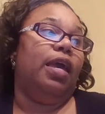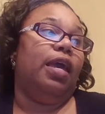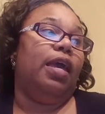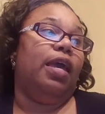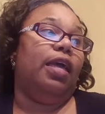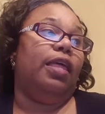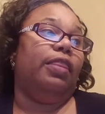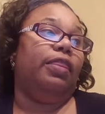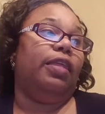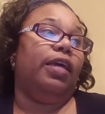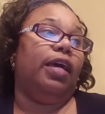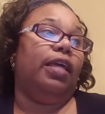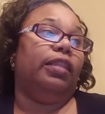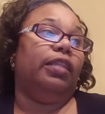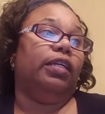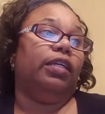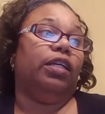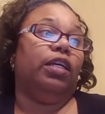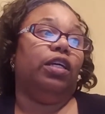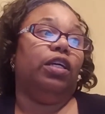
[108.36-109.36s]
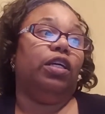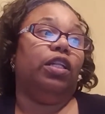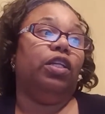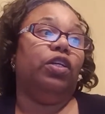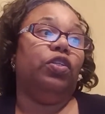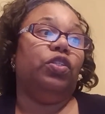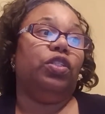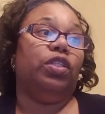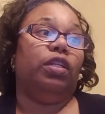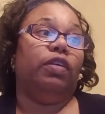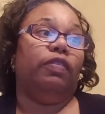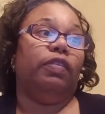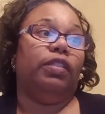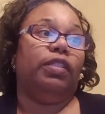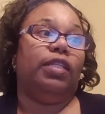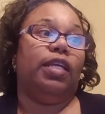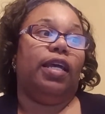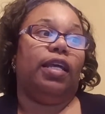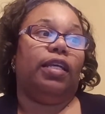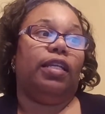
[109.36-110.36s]
And that the conclusion of the
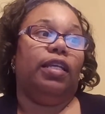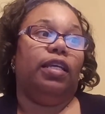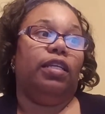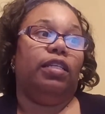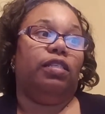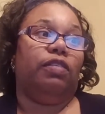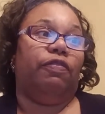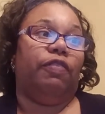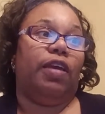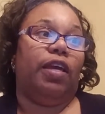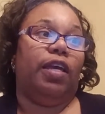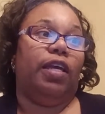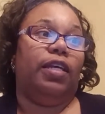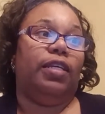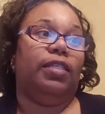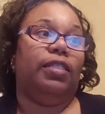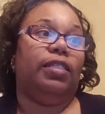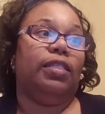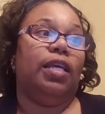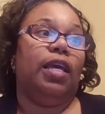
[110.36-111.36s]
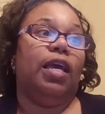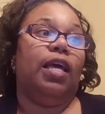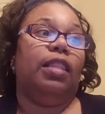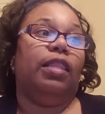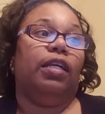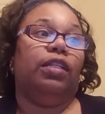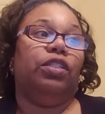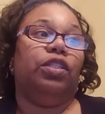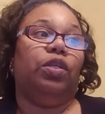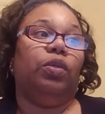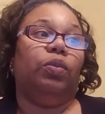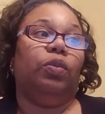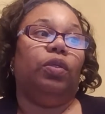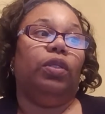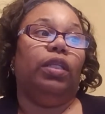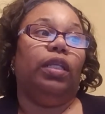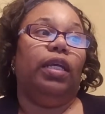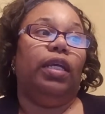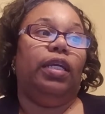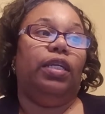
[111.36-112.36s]
techniques phase, that there
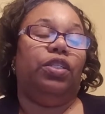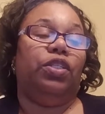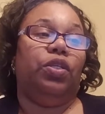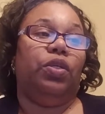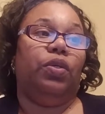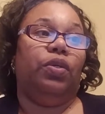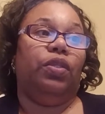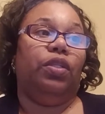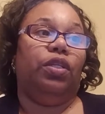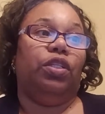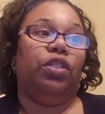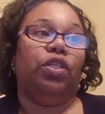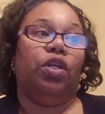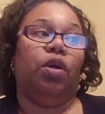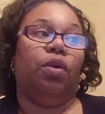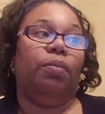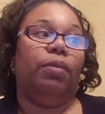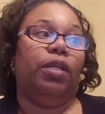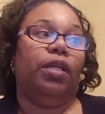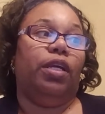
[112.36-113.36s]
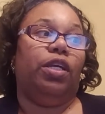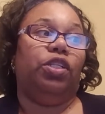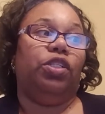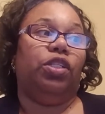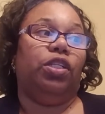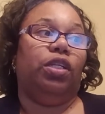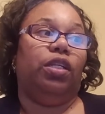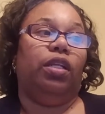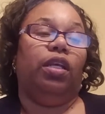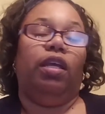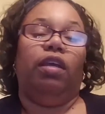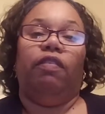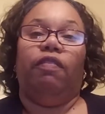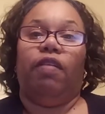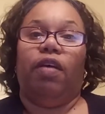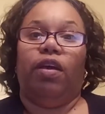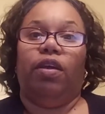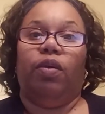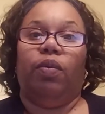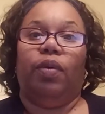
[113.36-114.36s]
will lead to the termination
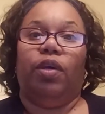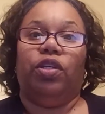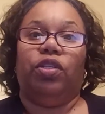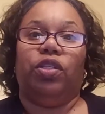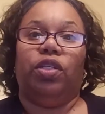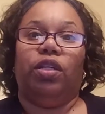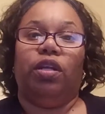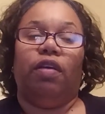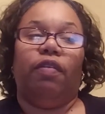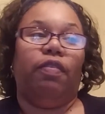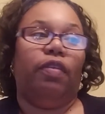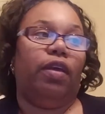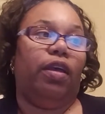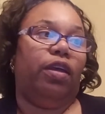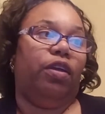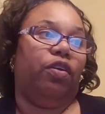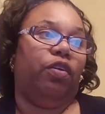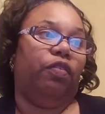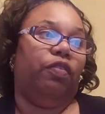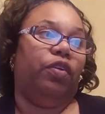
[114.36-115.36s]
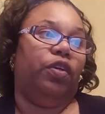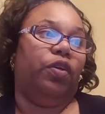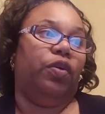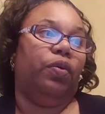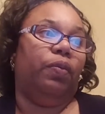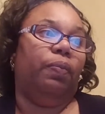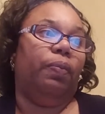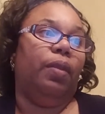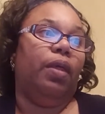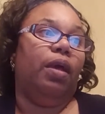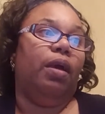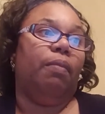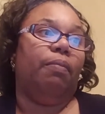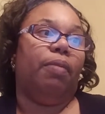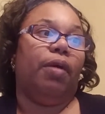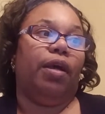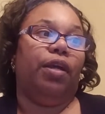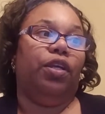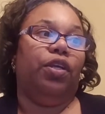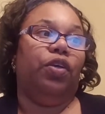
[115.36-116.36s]
evaluation of the interview
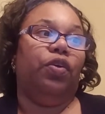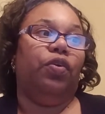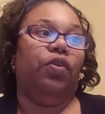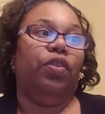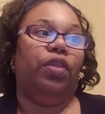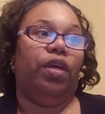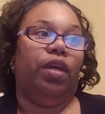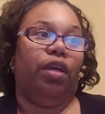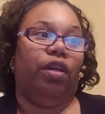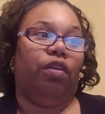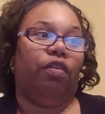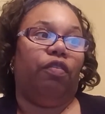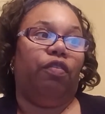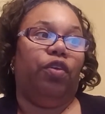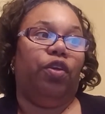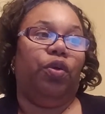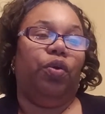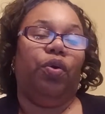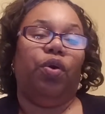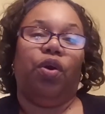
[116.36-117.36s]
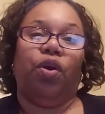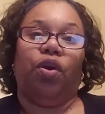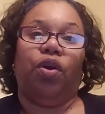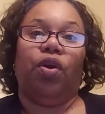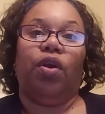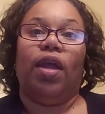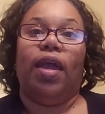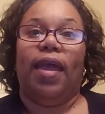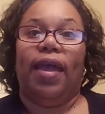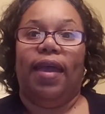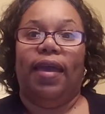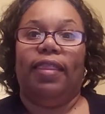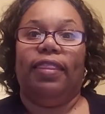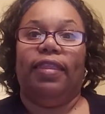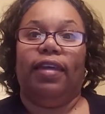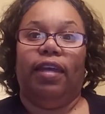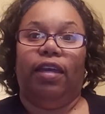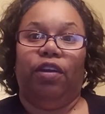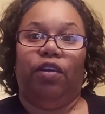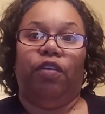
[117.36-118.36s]
by you, the interviewer, and
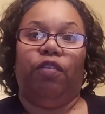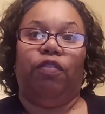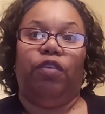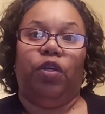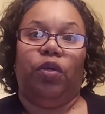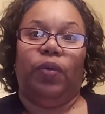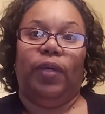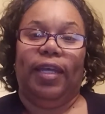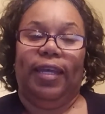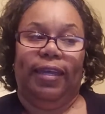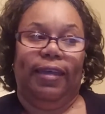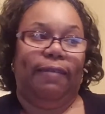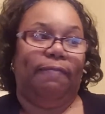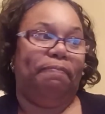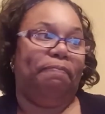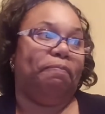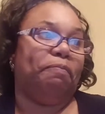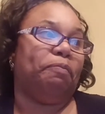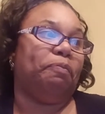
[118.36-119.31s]
the interviewee.